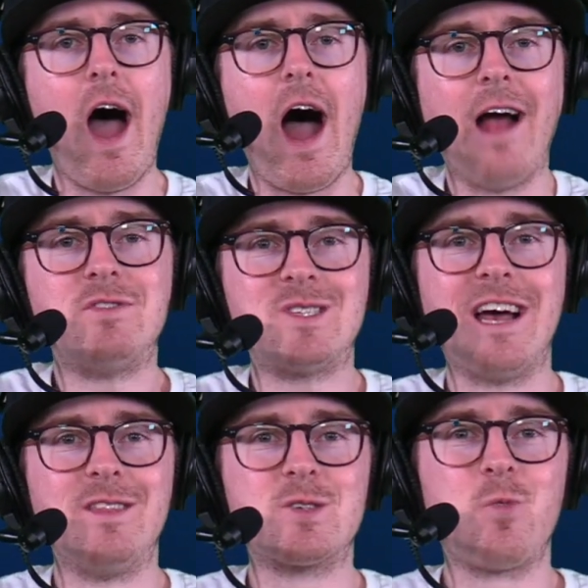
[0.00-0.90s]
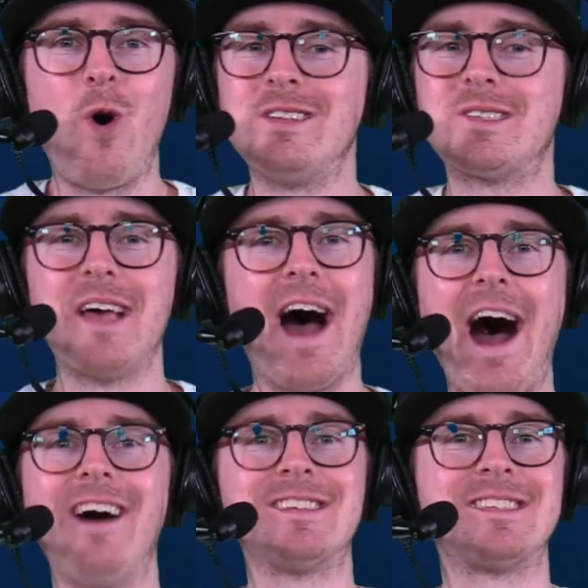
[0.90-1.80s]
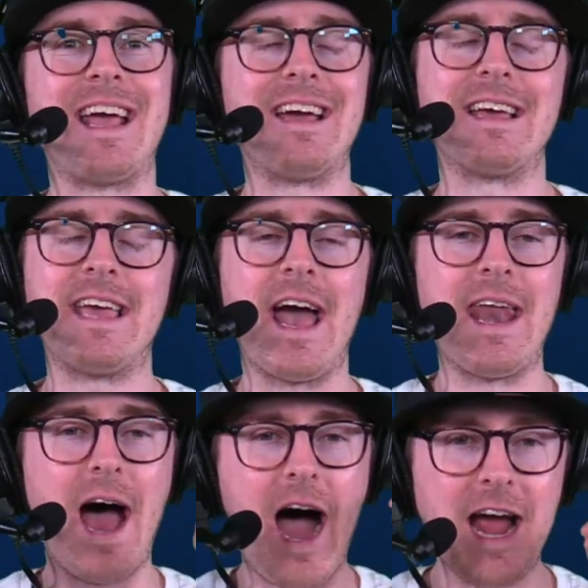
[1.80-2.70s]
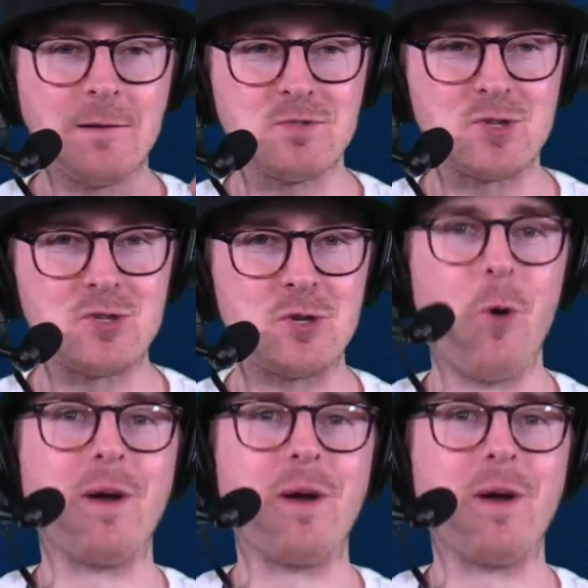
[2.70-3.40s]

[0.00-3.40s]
I've said this once. I'll say it again. I am so